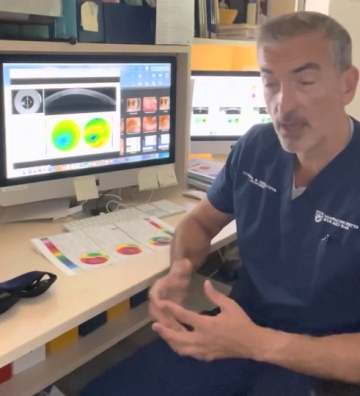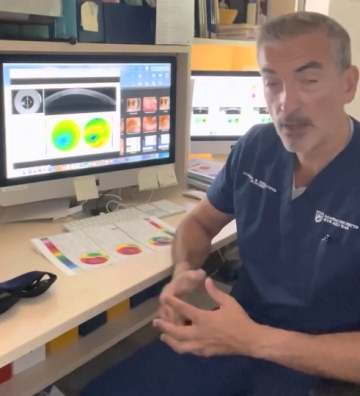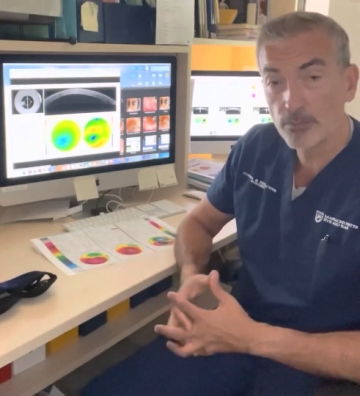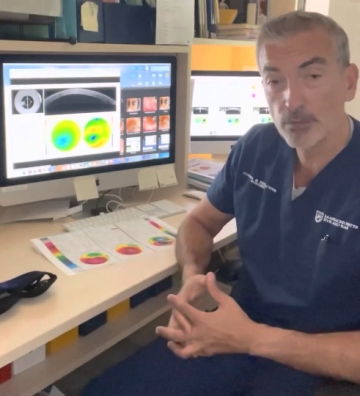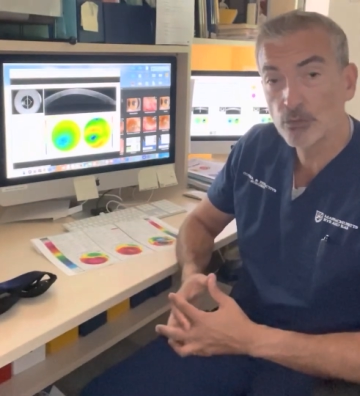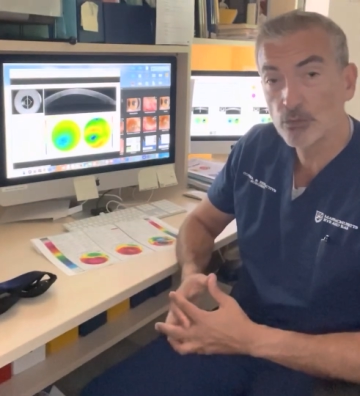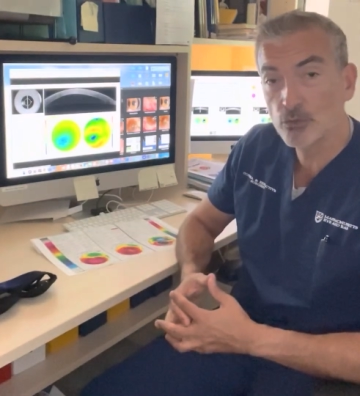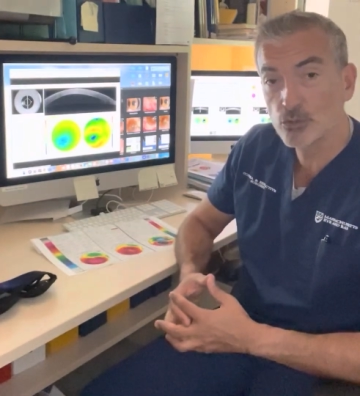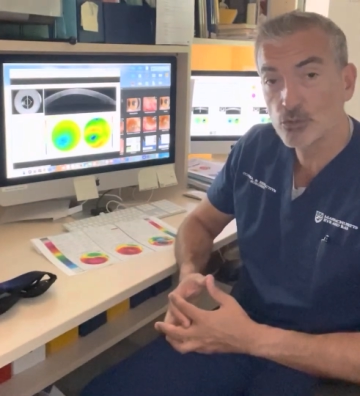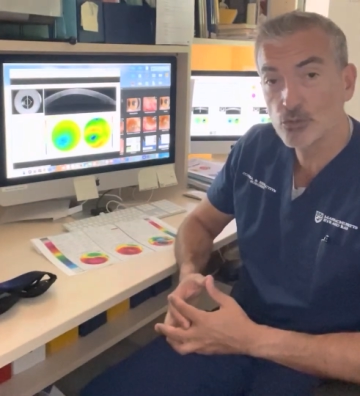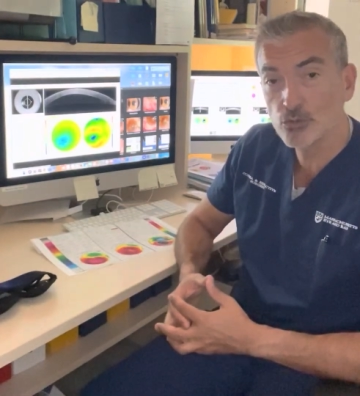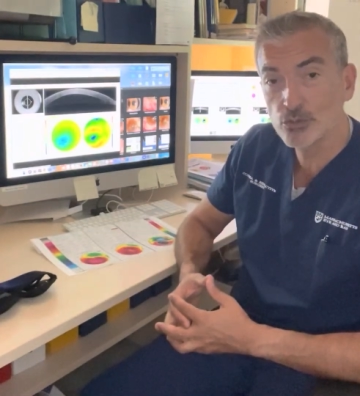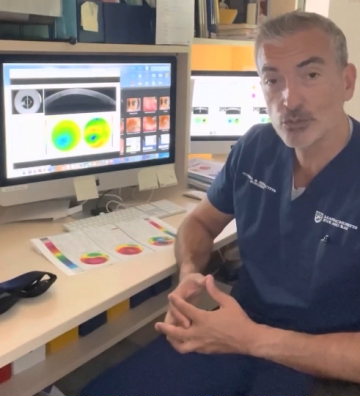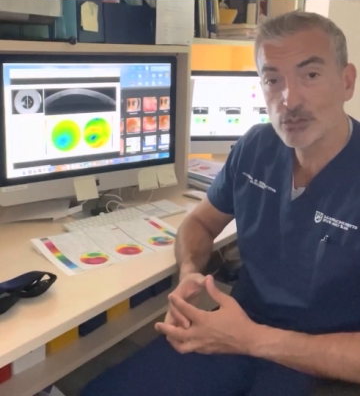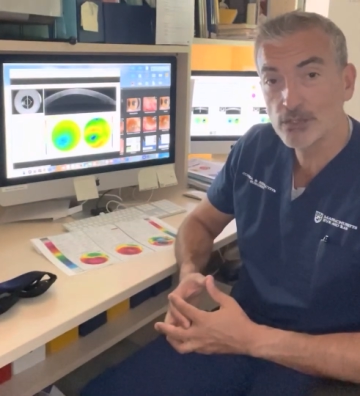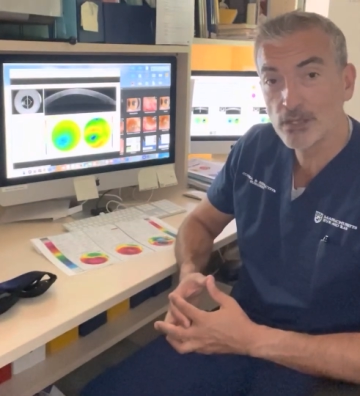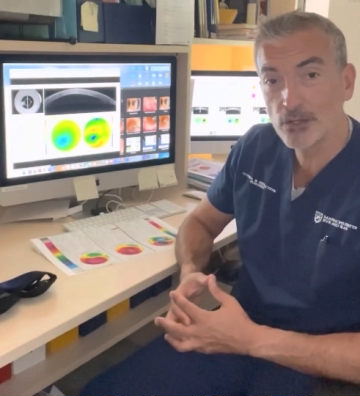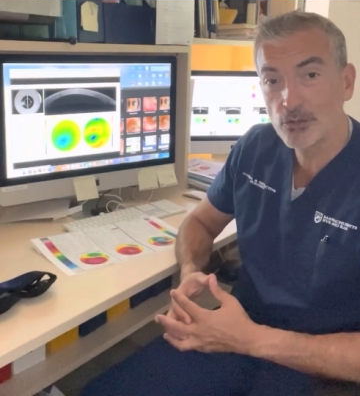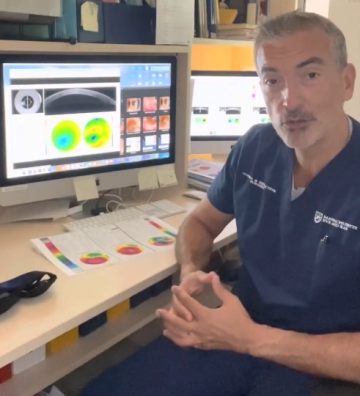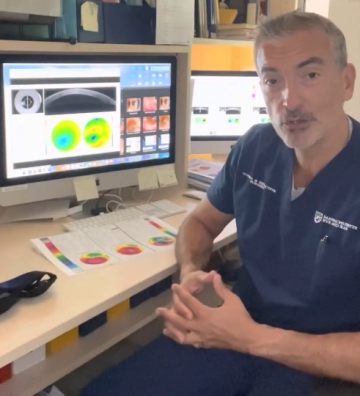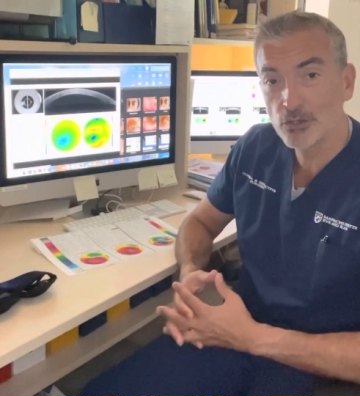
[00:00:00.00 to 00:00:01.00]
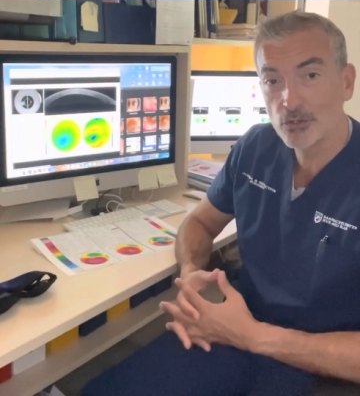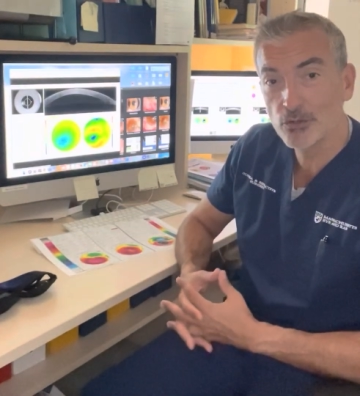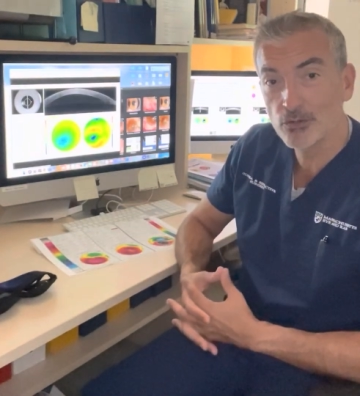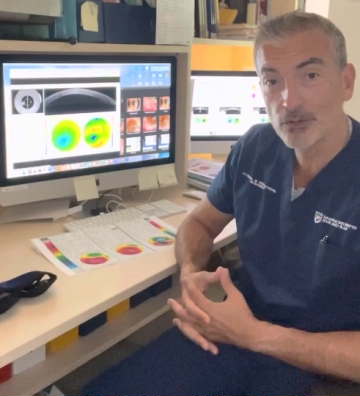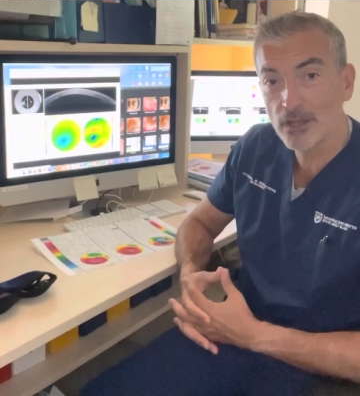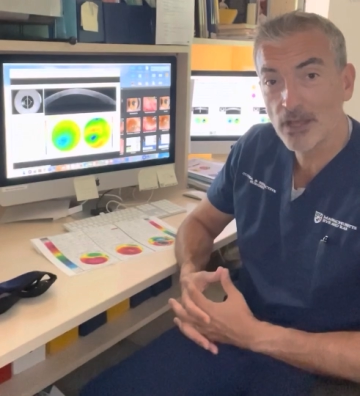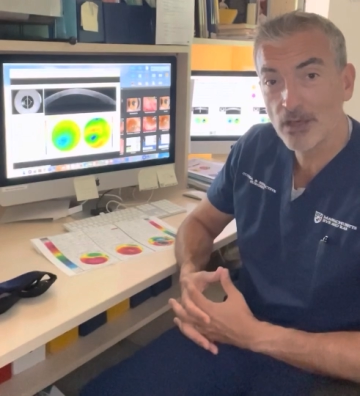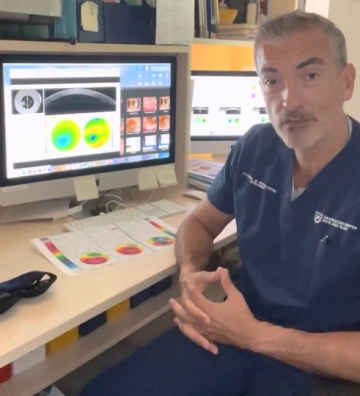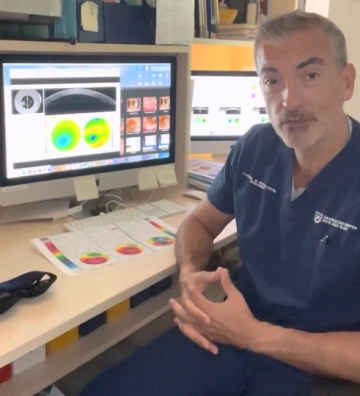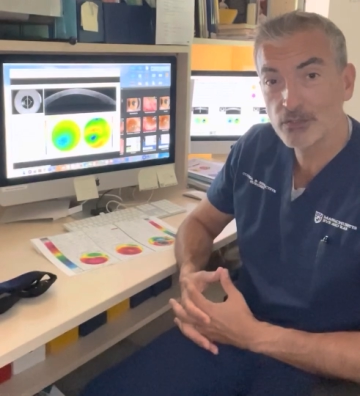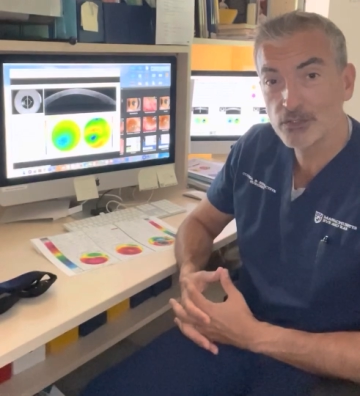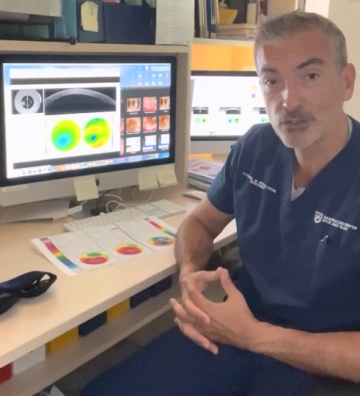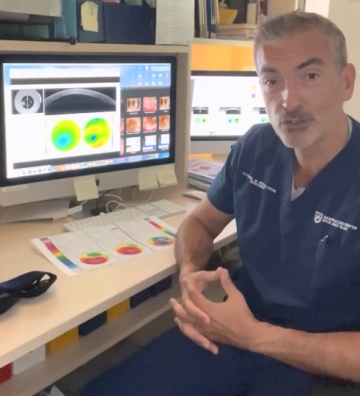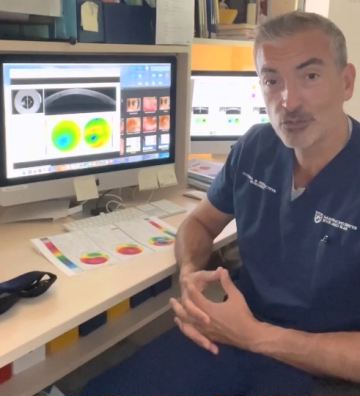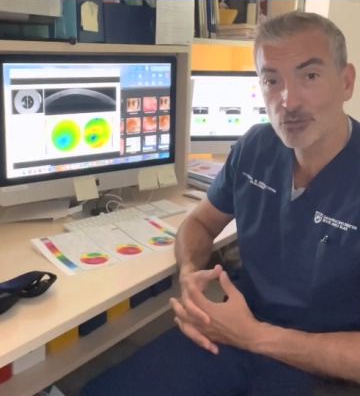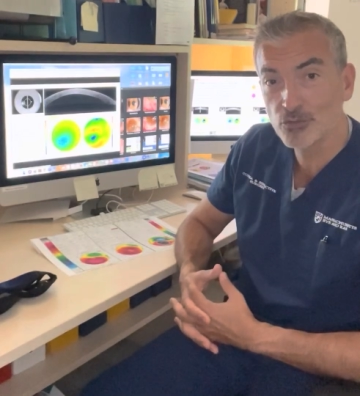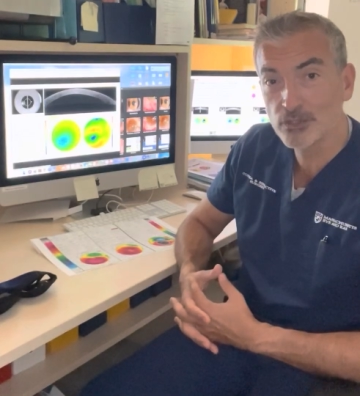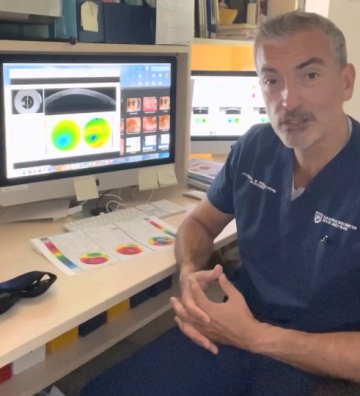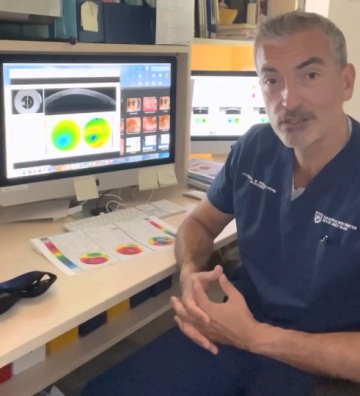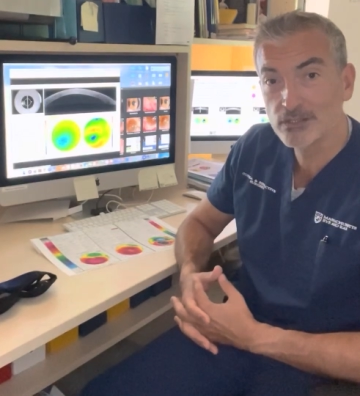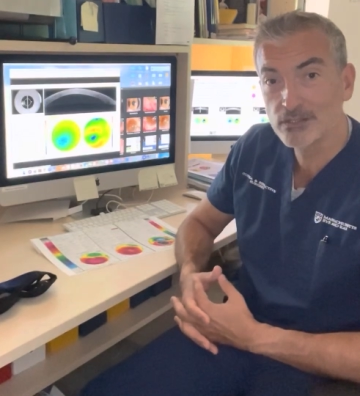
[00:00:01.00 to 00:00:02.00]
Ambulatory Surgery Center here in Athens,
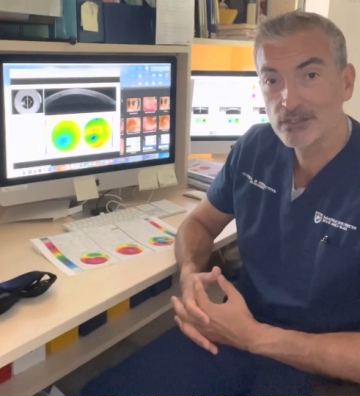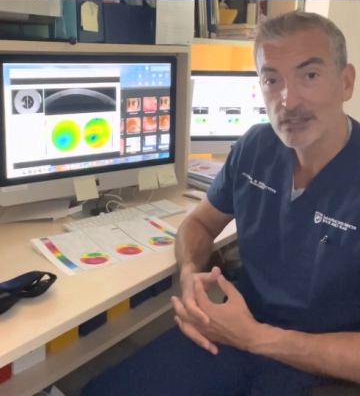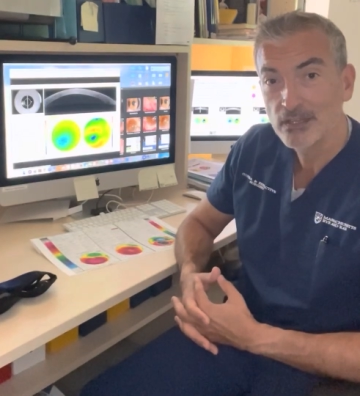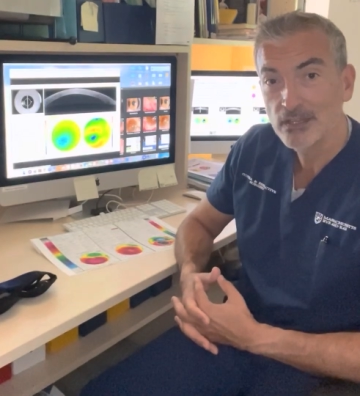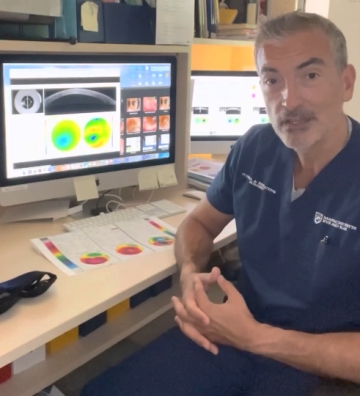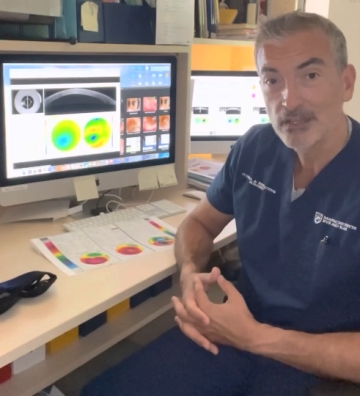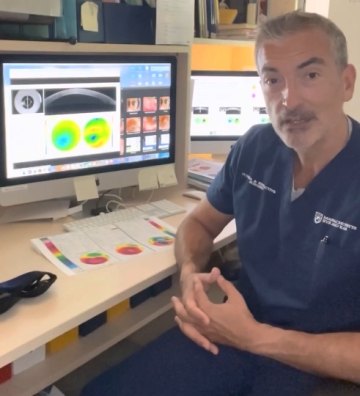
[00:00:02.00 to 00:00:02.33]
Greece,